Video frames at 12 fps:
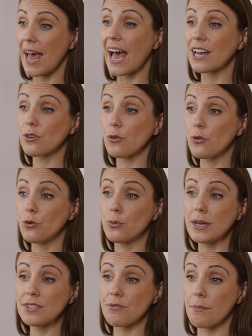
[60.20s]
and
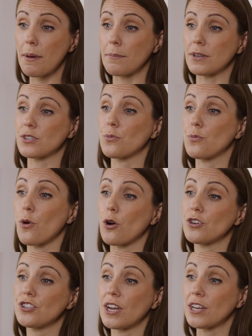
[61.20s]
always remember to
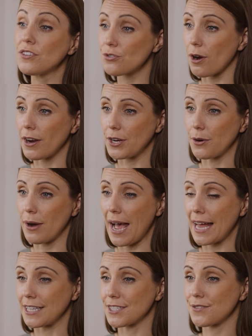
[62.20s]
wash and dry your
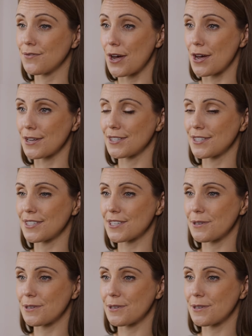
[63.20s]
hands first.